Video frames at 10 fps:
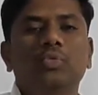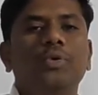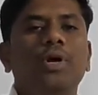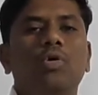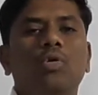
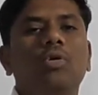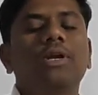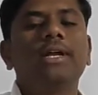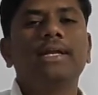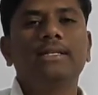We have
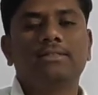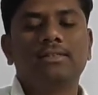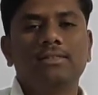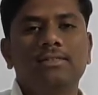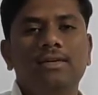already
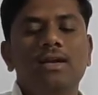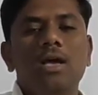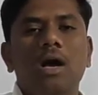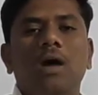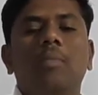discussed
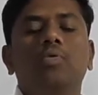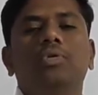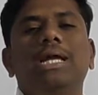about